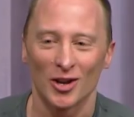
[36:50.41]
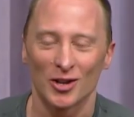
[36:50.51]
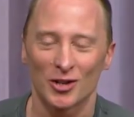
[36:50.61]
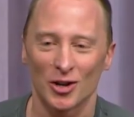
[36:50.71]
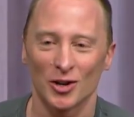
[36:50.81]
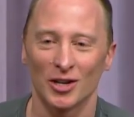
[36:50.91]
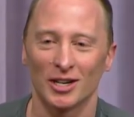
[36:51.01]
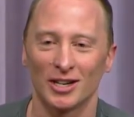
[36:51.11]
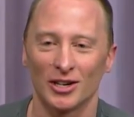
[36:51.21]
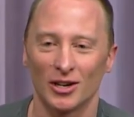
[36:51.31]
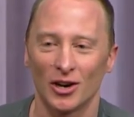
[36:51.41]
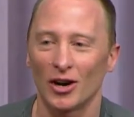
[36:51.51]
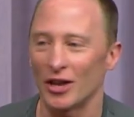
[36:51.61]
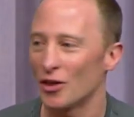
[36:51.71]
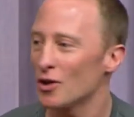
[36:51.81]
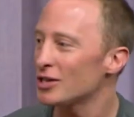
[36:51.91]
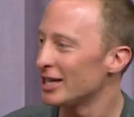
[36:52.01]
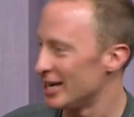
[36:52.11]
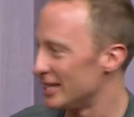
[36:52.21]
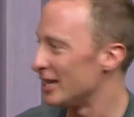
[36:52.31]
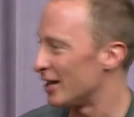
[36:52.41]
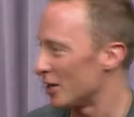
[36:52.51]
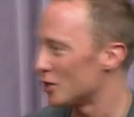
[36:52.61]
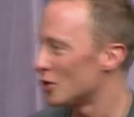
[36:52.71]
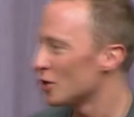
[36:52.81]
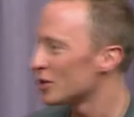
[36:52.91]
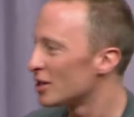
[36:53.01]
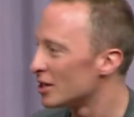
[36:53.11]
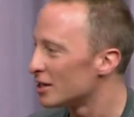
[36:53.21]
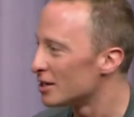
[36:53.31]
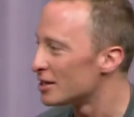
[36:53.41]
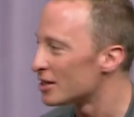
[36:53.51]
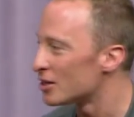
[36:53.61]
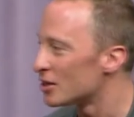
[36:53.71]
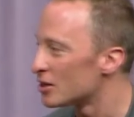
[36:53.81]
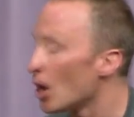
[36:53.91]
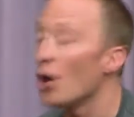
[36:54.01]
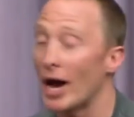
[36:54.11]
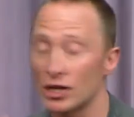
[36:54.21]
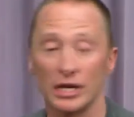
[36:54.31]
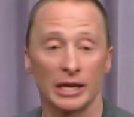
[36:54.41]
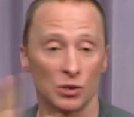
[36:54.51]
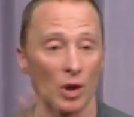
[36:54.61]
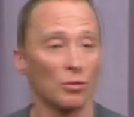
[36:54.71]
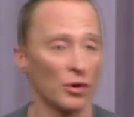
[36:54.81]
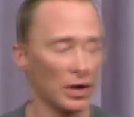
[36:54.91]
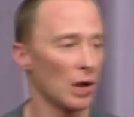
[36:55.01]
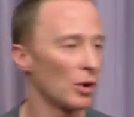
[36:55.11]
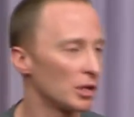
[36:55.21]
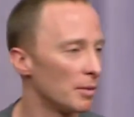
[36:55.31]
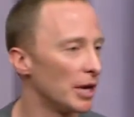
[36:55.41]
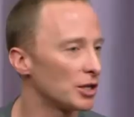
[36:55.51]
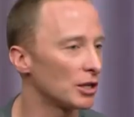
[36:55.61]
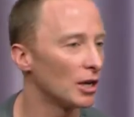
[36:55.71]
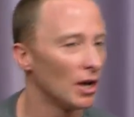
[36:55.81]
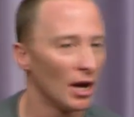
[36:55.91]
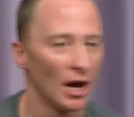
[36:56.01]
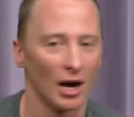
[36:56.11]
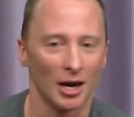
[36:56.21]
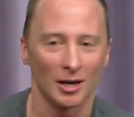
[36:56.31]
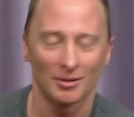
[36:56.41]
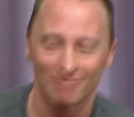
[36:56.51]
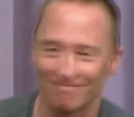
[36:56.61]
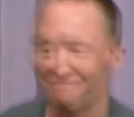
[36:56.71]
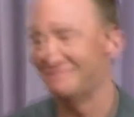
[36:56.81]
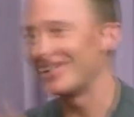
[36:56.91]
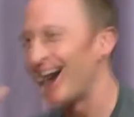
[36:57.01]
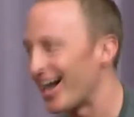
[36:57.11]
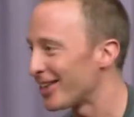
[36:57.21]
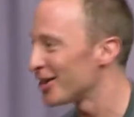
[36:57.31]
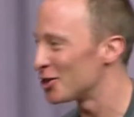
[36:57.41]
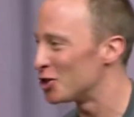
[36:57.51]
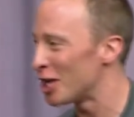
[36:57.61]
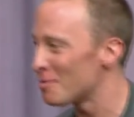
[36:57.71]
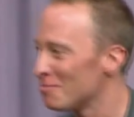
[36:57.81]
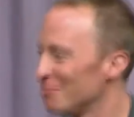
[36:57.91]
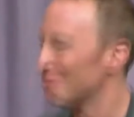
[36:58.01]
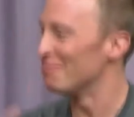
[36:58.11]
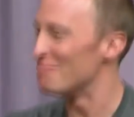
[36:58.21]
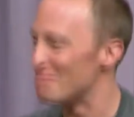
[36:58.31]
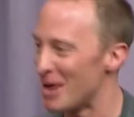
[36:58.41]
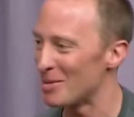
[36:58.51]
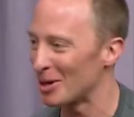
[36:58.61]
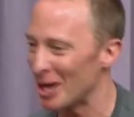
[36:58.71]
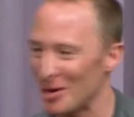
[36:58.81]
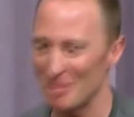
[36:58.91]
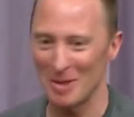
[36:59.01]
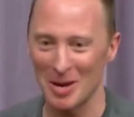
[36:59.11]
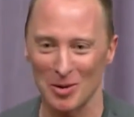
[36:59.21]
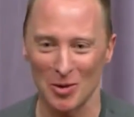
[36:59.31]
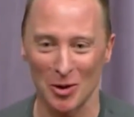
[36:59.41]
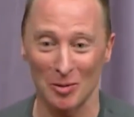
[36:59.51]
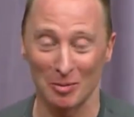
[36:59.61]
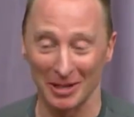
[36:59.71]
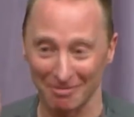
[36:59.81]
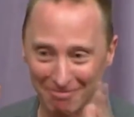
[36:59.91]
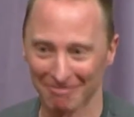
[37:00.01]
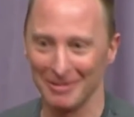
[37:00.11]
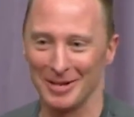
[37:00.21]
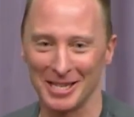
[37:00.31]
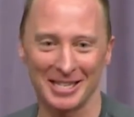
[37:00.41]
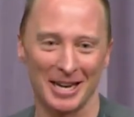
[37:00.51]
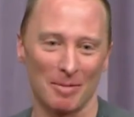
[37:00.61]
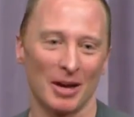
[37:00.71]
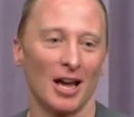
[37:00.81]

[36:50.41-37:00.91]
So, all right, those are the easy things. Those are the decisions. Oh, actually, there's one more thing I wanted to mention. I think it's a gem. Maybe it'll help, maybe it won't, but listen up.